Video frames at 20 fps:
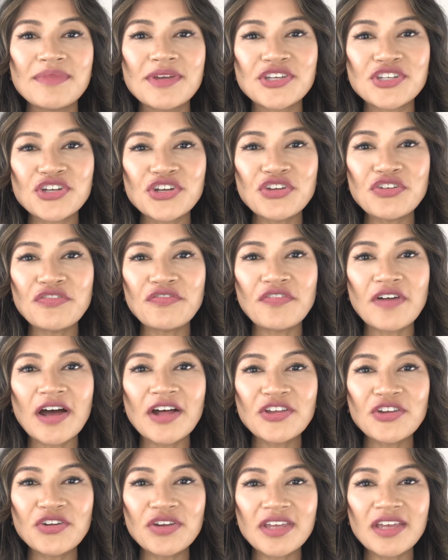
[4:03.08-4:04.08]
Make sure you
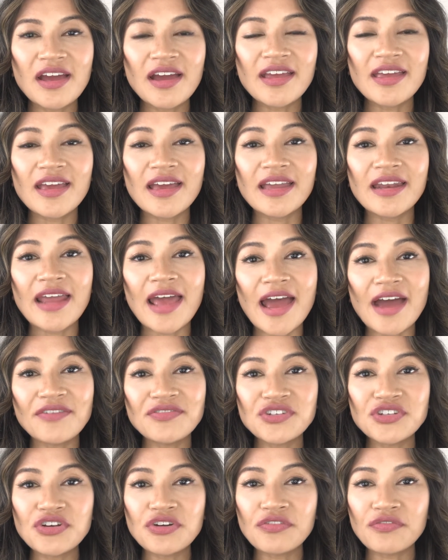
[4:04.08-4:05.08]
file your EIN
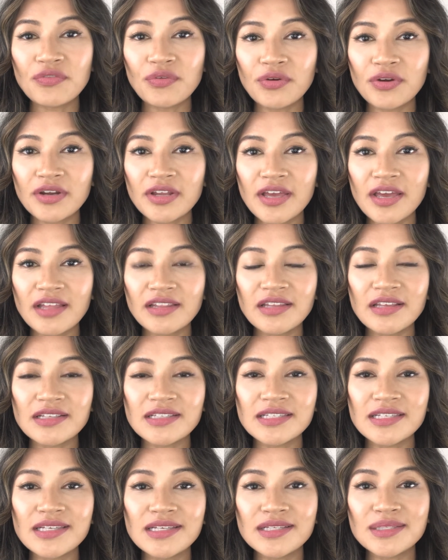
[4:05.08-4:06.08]
after your Florida
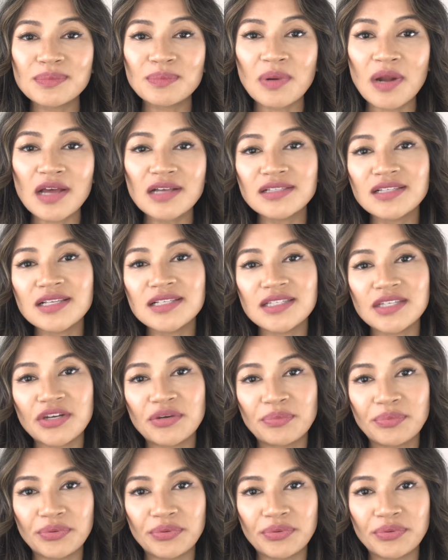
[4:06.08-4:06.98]
LLC is processed and